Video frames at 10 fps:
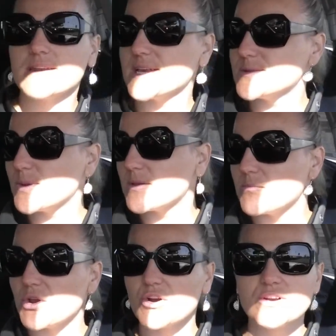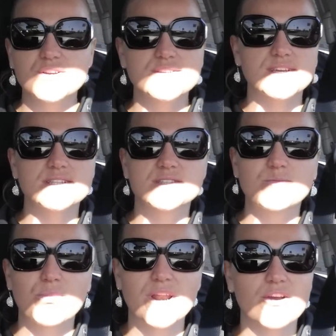Nice big mirrors. It's
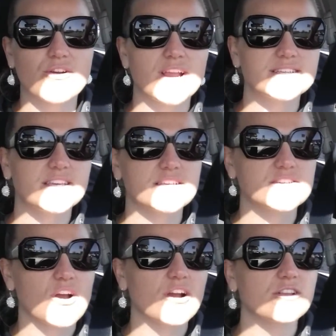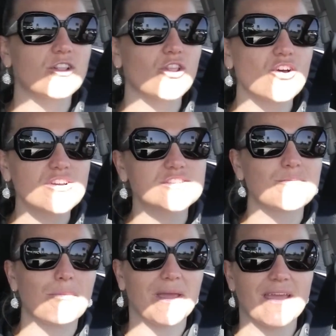pretty crazy. This car looks
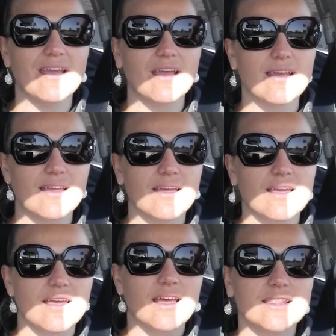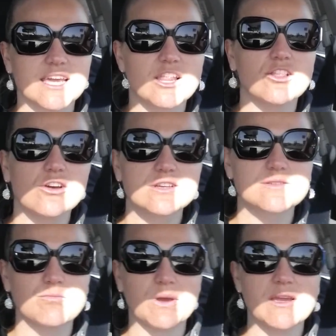big. Like, it
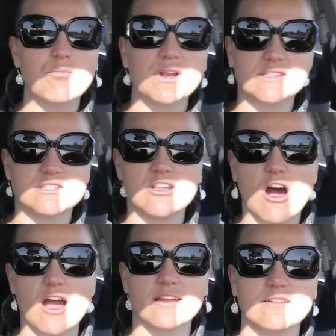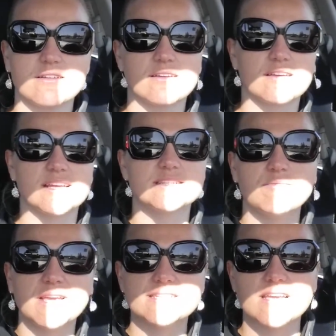looks big, but it's not. It's
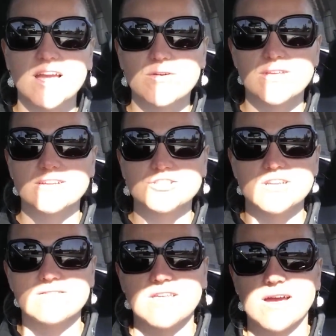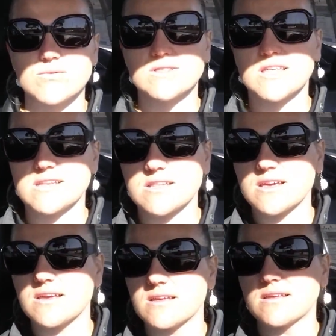amazing how they achieve that with like
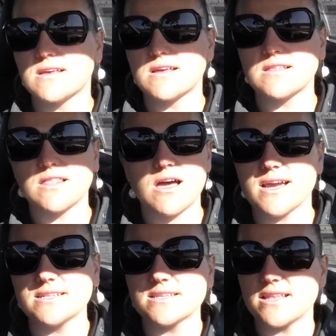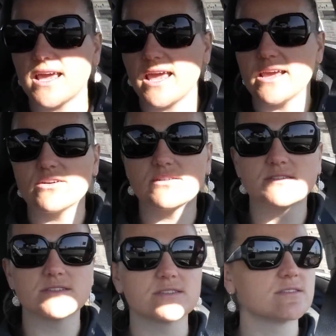the lines and the
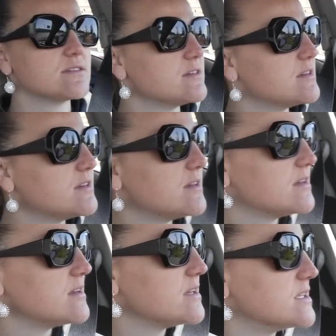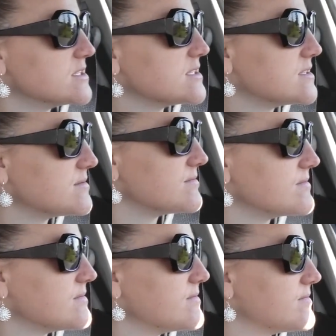angles. It just
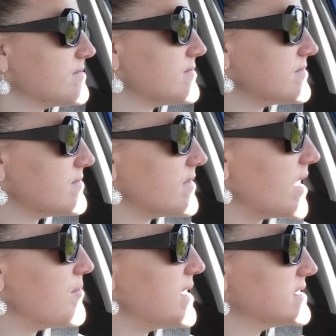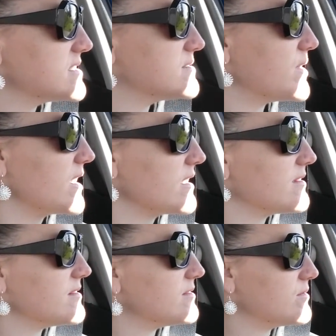amazes me
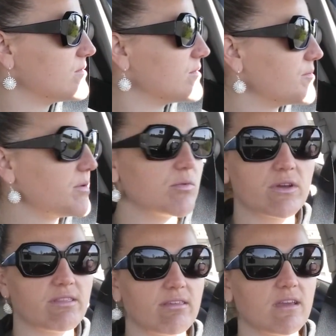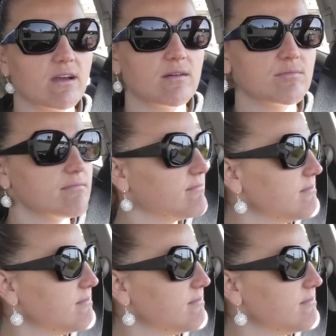what people can think up.